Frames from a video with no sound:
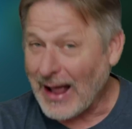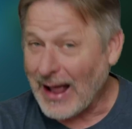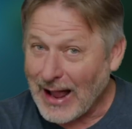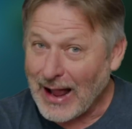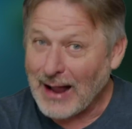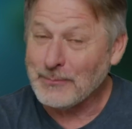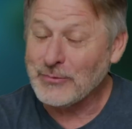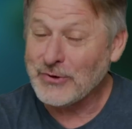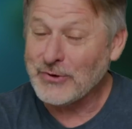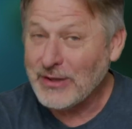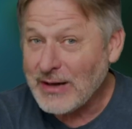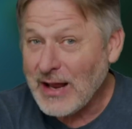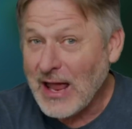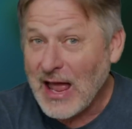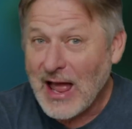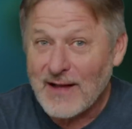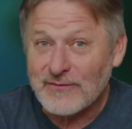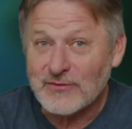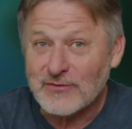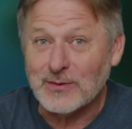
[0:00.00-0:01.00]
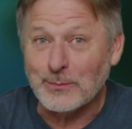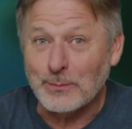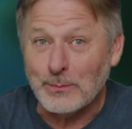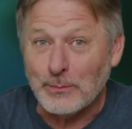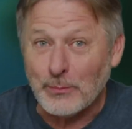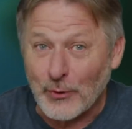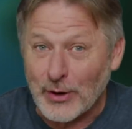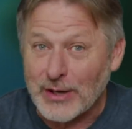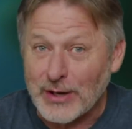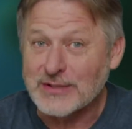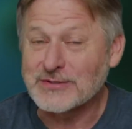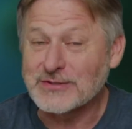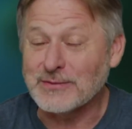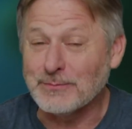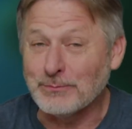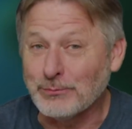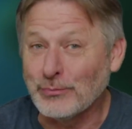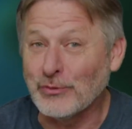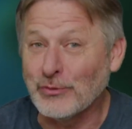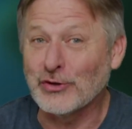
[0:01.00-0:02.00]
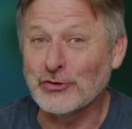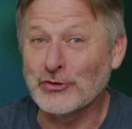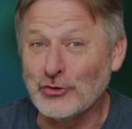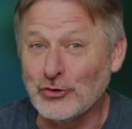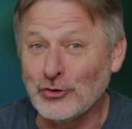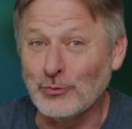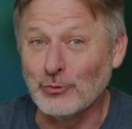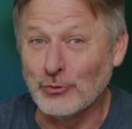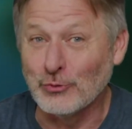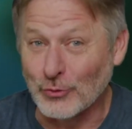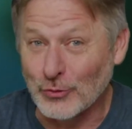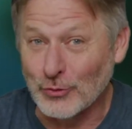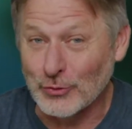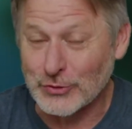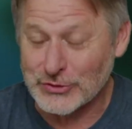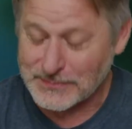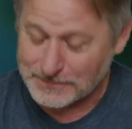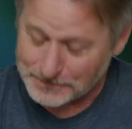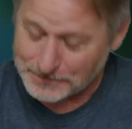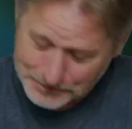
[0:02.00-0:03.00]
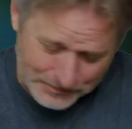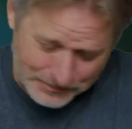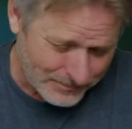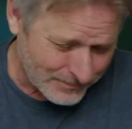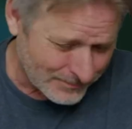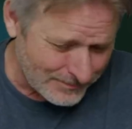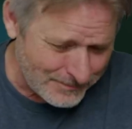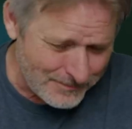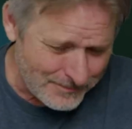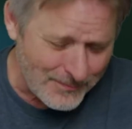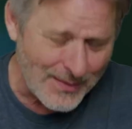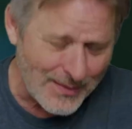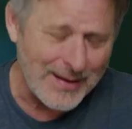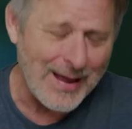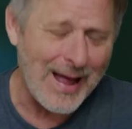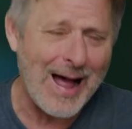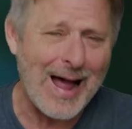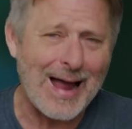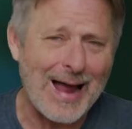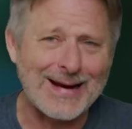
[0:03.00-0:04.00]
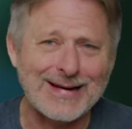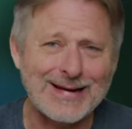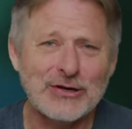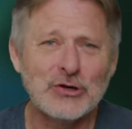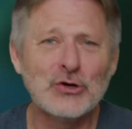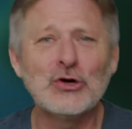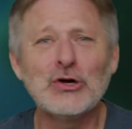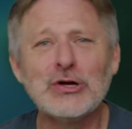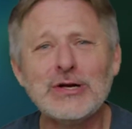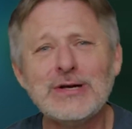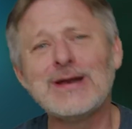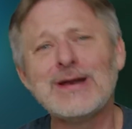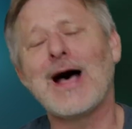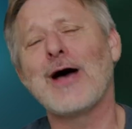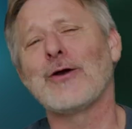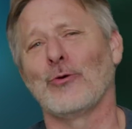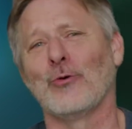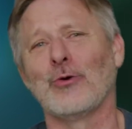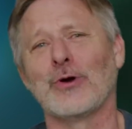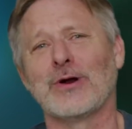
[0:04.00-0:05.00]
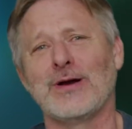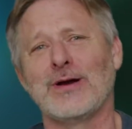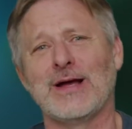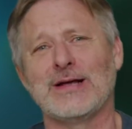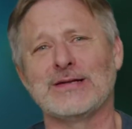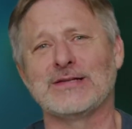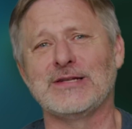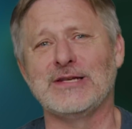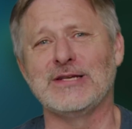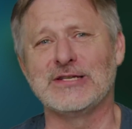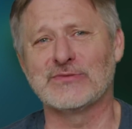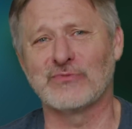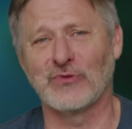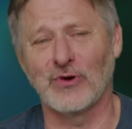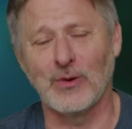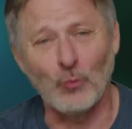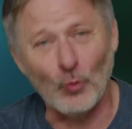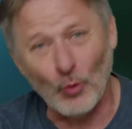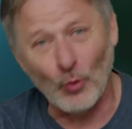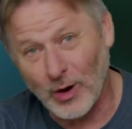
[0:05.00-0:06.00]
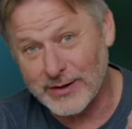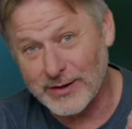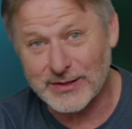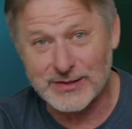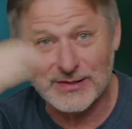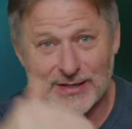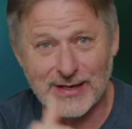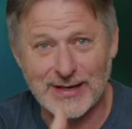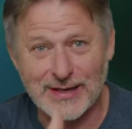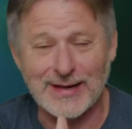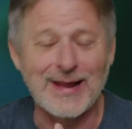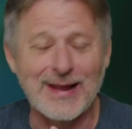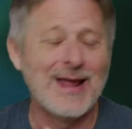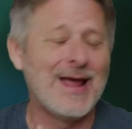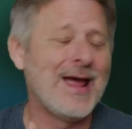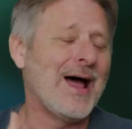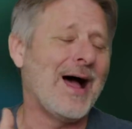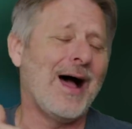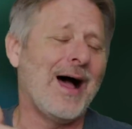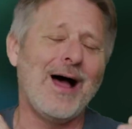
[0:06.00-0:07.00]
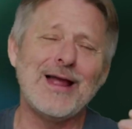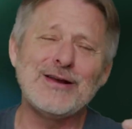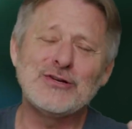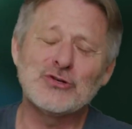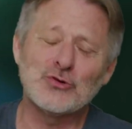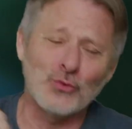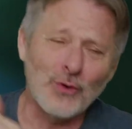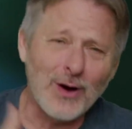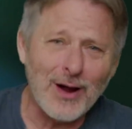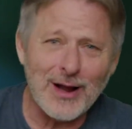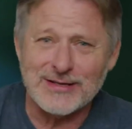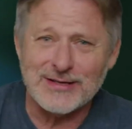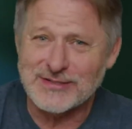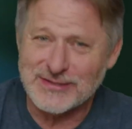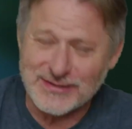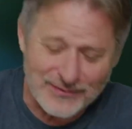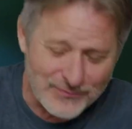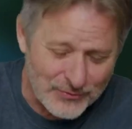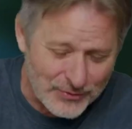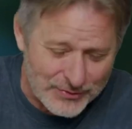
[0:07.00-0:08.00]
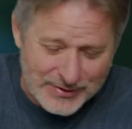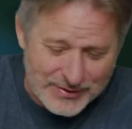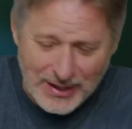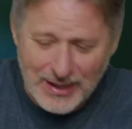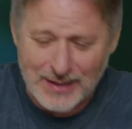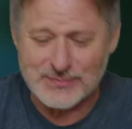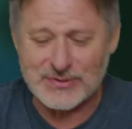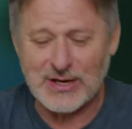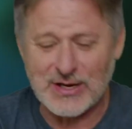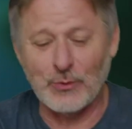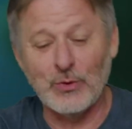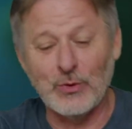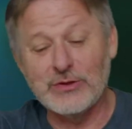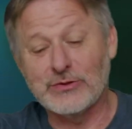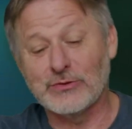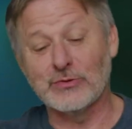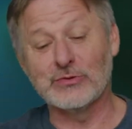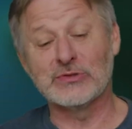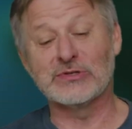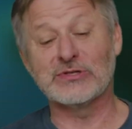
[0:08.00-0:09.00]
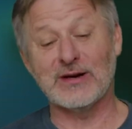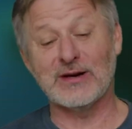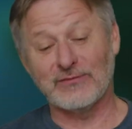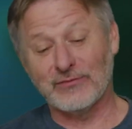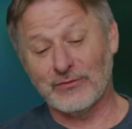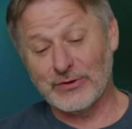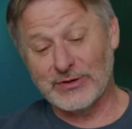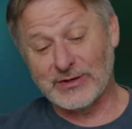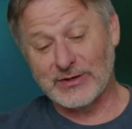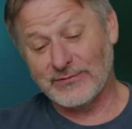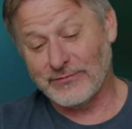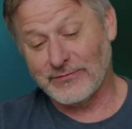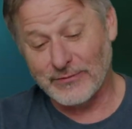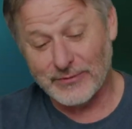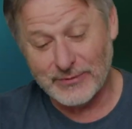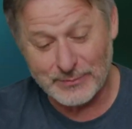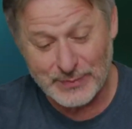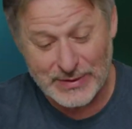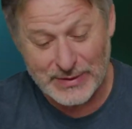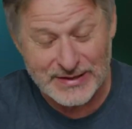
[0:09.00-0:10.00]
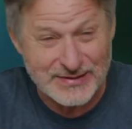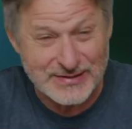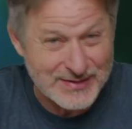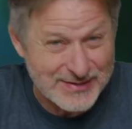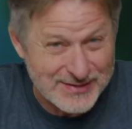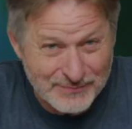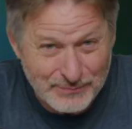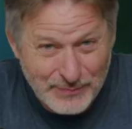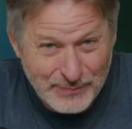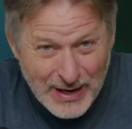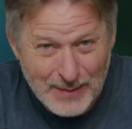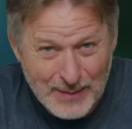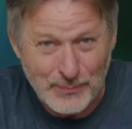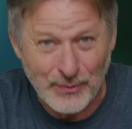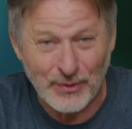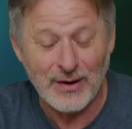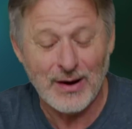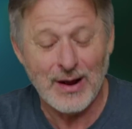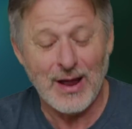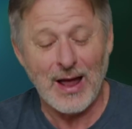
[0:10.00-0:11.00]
I'm going to have to break some booktube rules. I could not organize these from 1 to 10. I tried several times. I went through several different pieces of paper.